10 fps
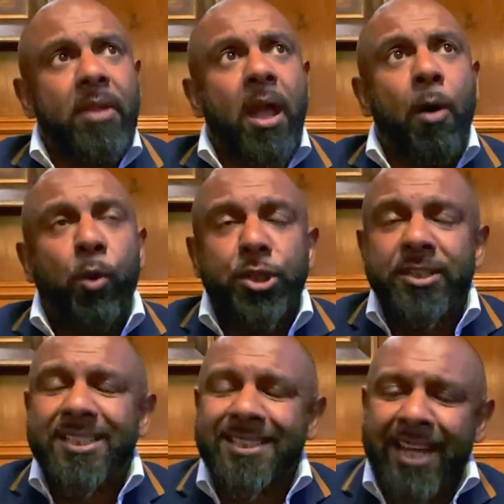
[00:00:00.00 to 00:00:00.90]
I want you
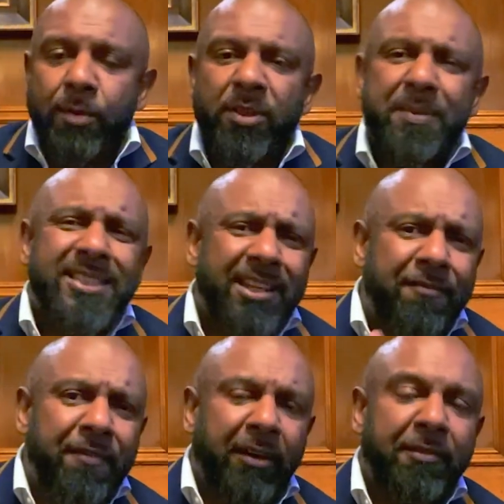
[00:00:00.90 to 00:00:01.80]
to stay with me to the
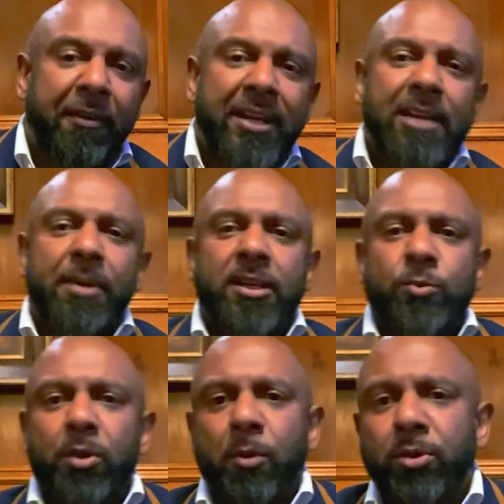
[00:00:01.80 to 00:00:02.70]
very, very end, because
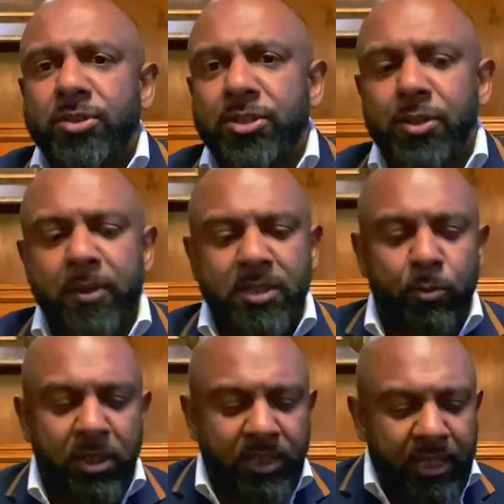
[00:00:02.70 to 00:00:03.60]
what I want to do is I
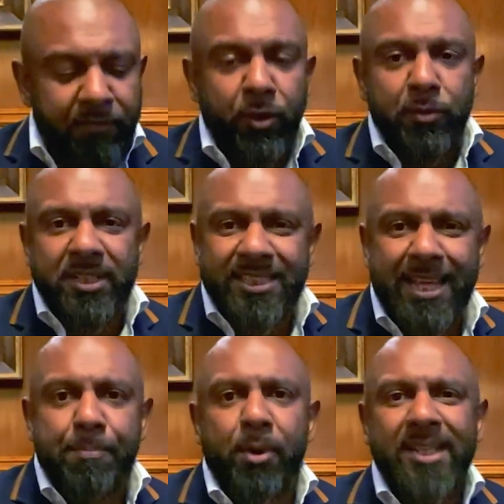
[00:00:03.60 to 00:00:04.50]
want to give you the
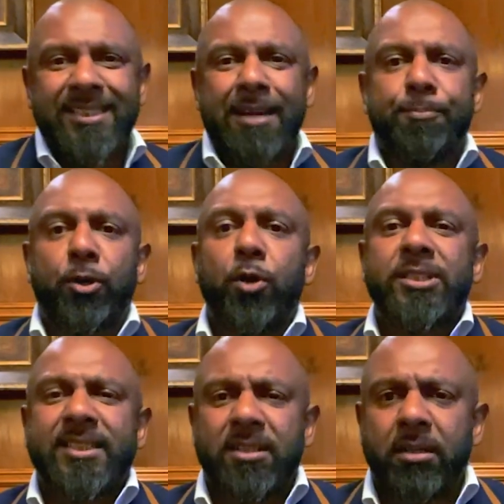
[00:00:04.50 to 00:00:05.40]
step-by-step
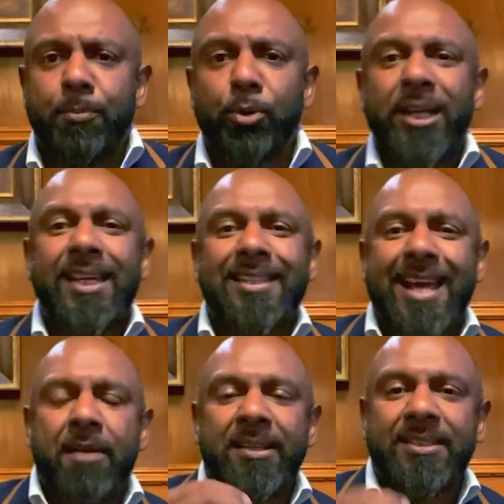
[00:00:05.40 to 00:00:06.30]
process. I'm going to break it
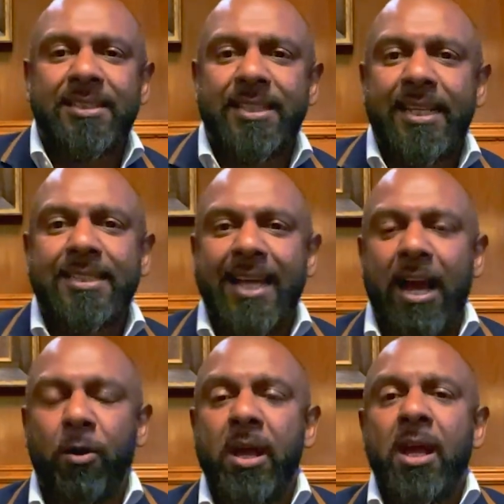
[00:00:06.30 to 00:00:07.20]
down into
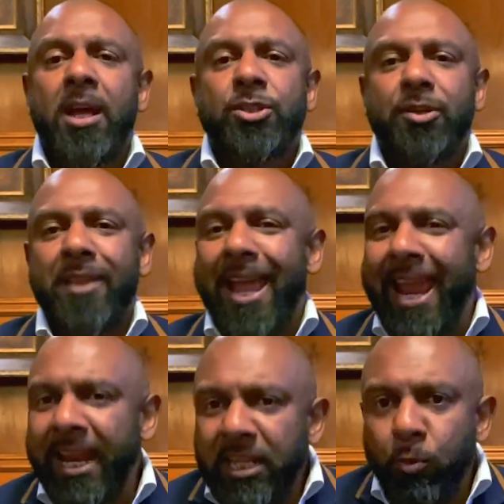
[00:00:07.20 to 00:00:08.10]
detail so that
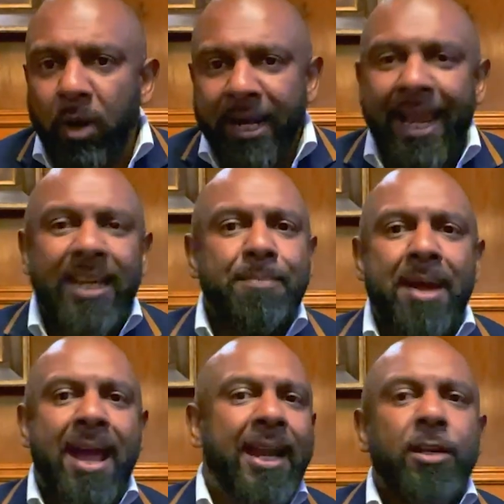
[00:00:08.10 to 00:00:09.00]
anyone, any
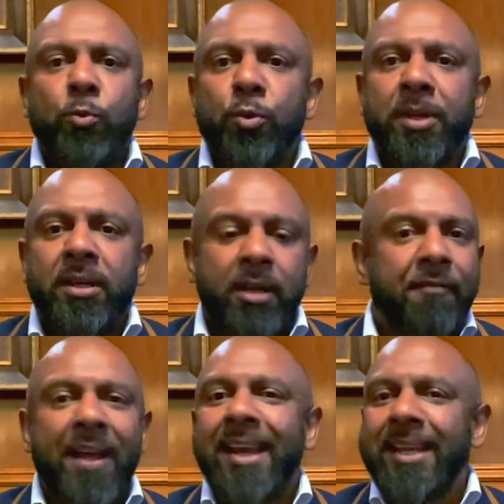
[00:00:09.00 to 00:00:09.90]
man, any woman
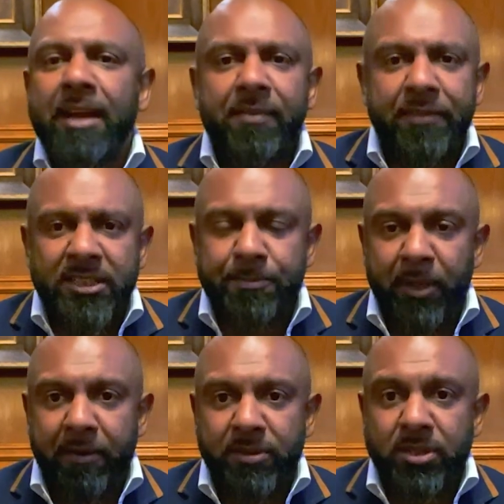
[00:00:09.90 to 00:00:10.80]
of any level of
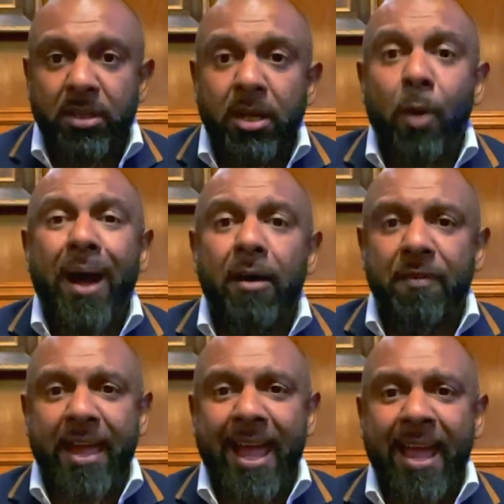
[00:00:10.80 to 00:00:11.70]
experience can go out
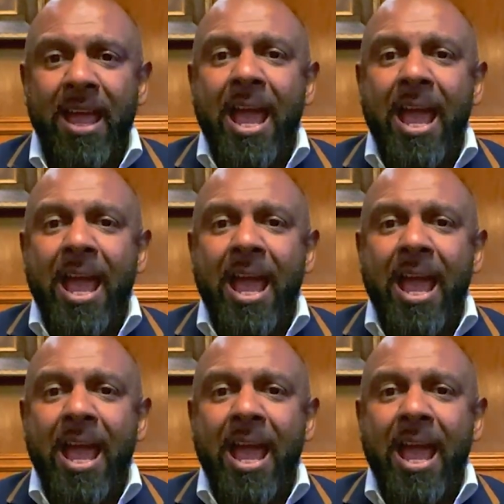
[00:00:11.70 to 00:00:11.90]
there